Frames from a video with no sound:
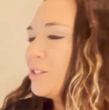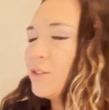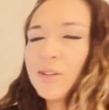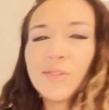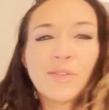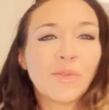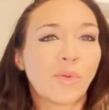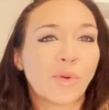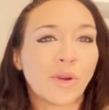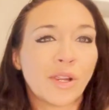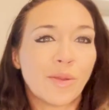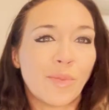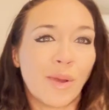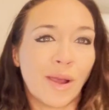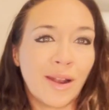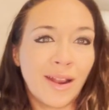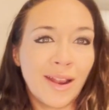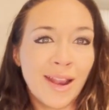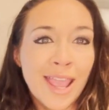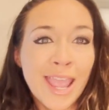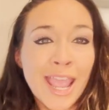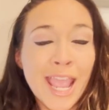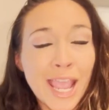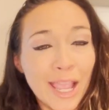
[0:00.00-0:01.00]
don't even worry about
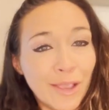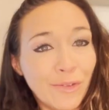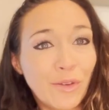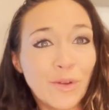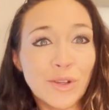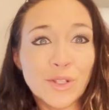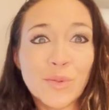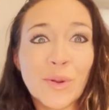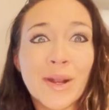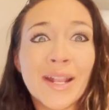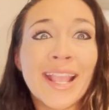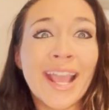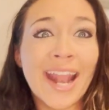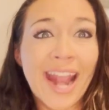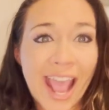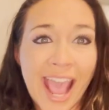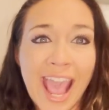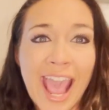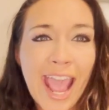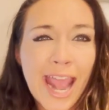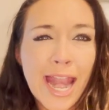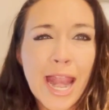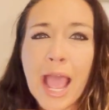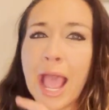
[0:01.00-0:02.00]
it. If you guys want to get
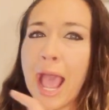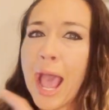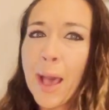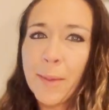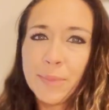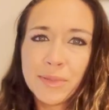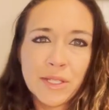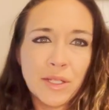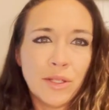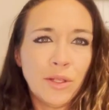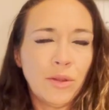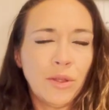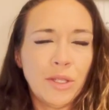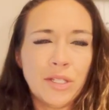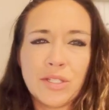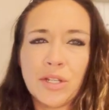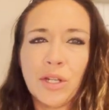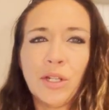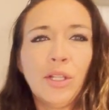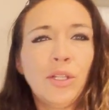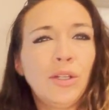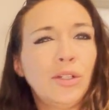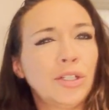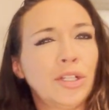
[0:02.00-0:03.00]
ahead, absolutely
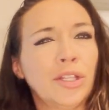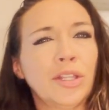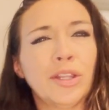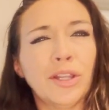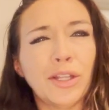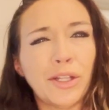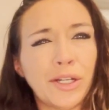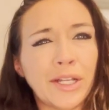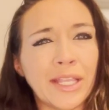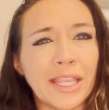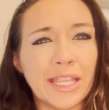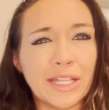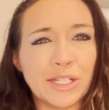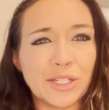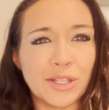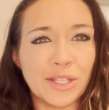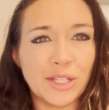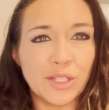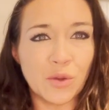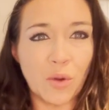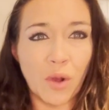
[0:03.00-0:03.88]
start le learning each of these